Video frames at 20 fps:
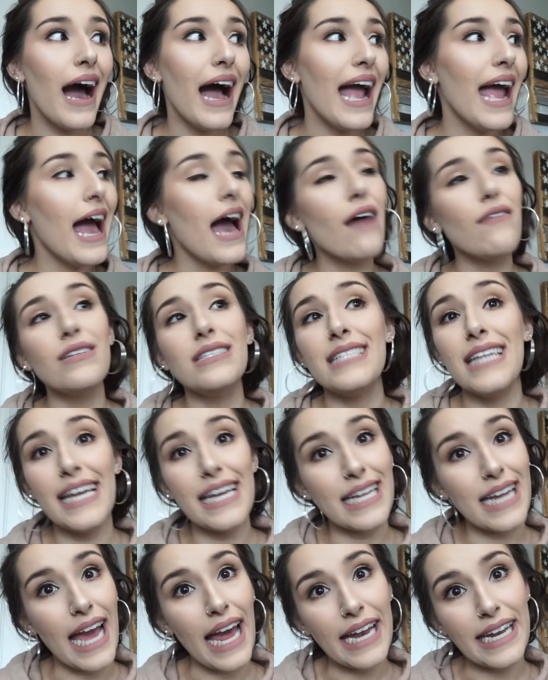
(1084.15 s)
I haven't
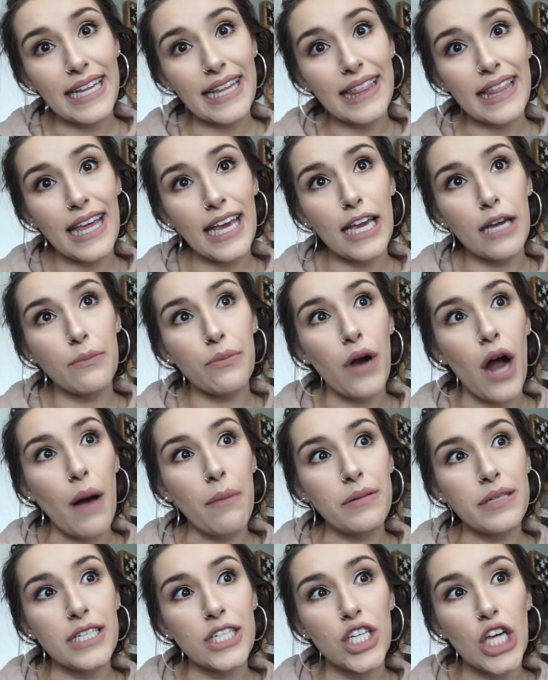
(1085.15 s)
taken anything in
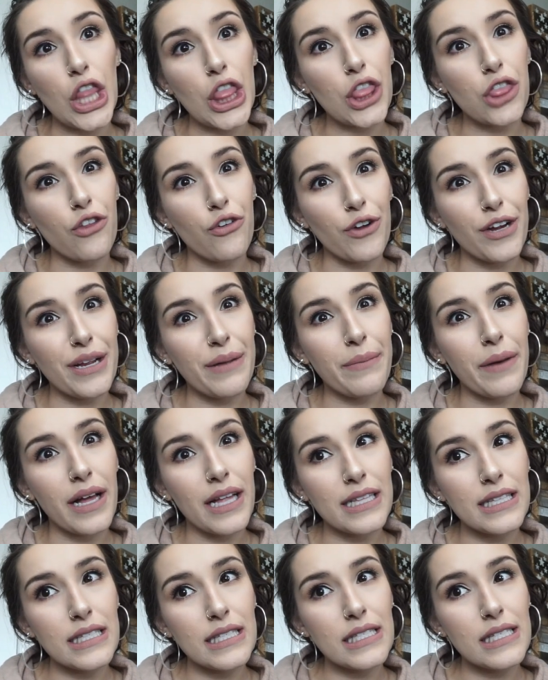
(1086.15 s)
probably a good three
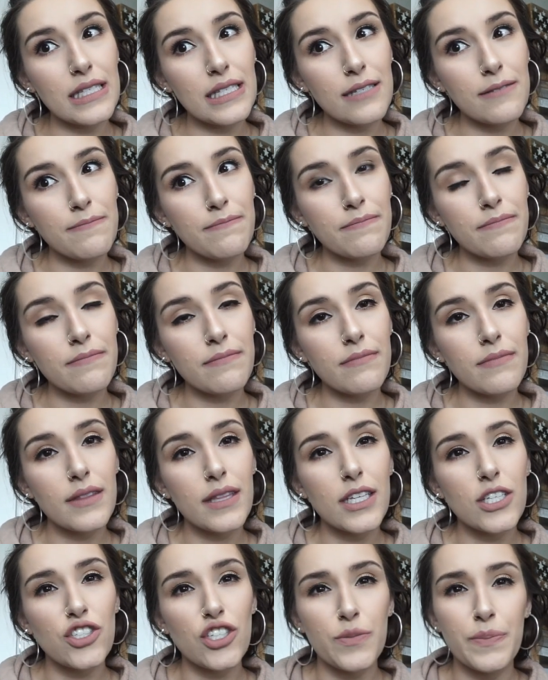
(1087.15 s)
months
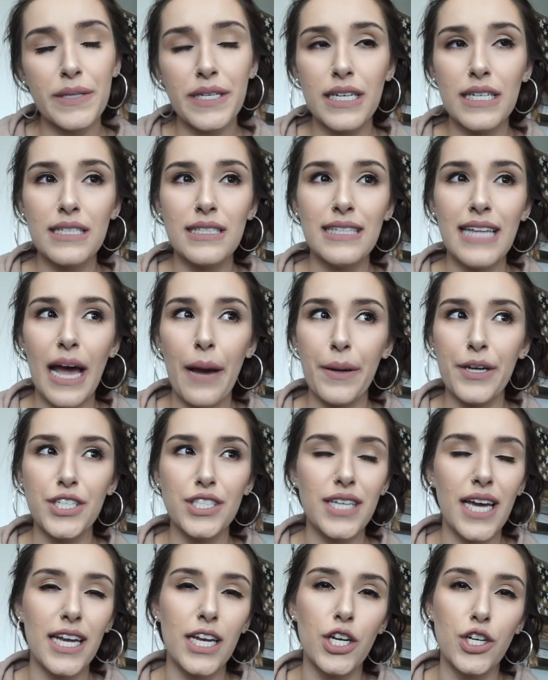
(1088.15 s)
just because now I
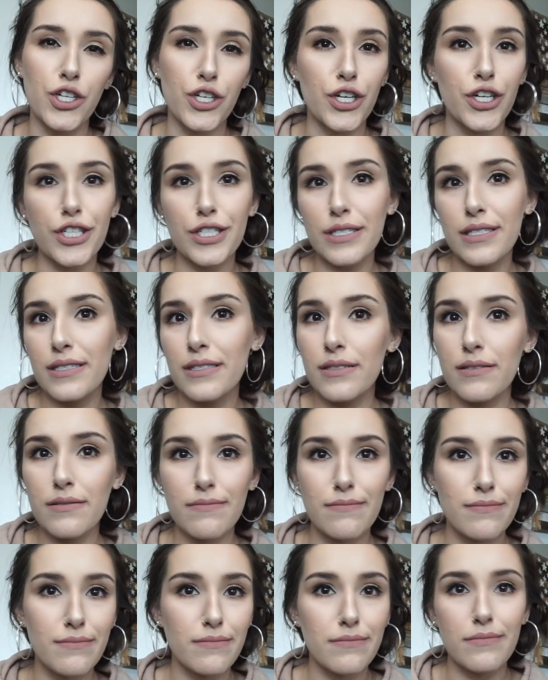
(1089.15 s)
just kind of nurse
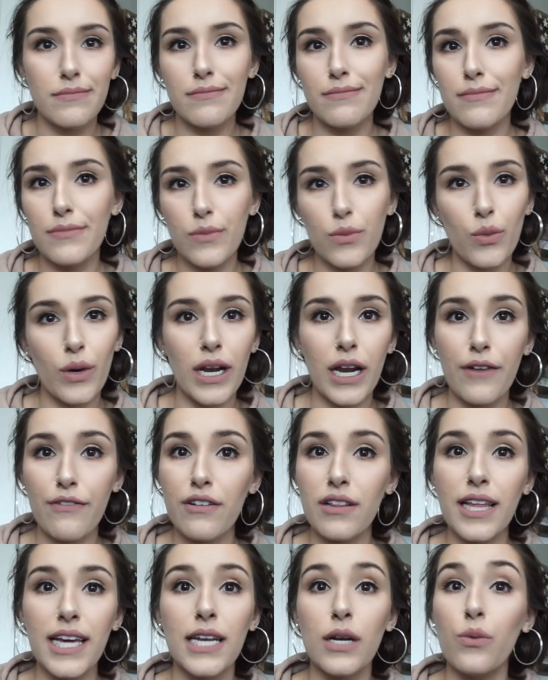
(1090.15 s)
whenever
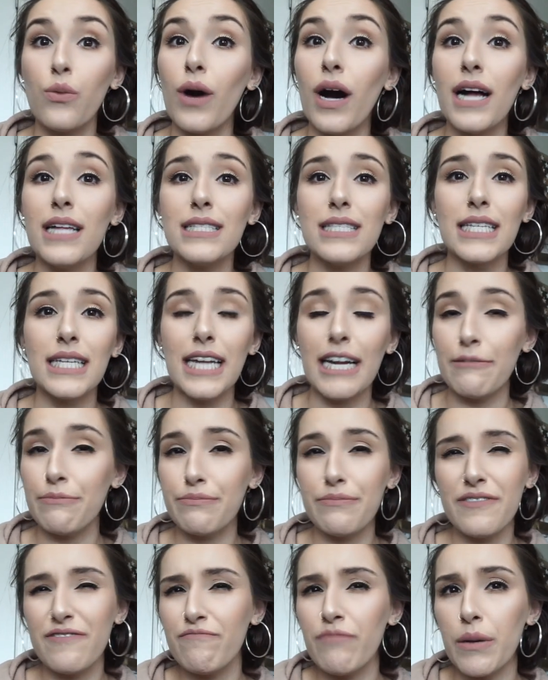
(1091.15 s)
Landon wants and I've
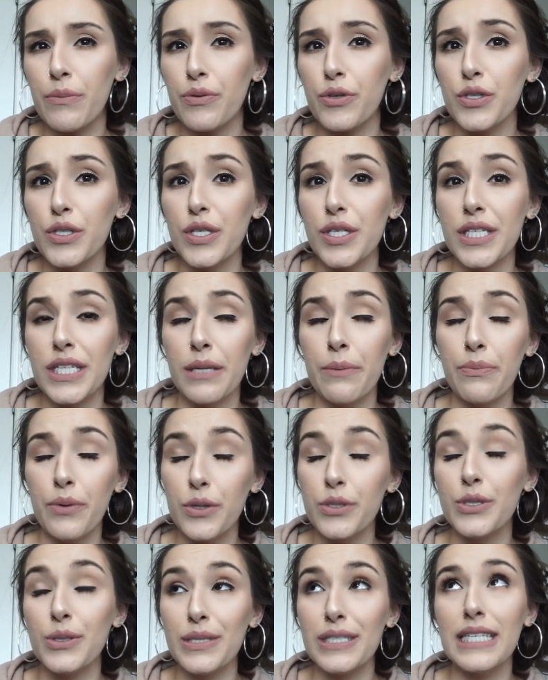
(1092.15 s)
been produce,
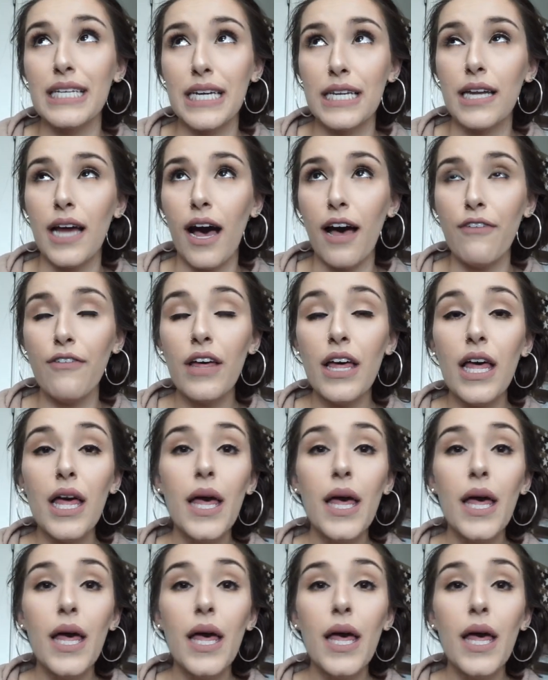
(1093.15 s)
producing enough,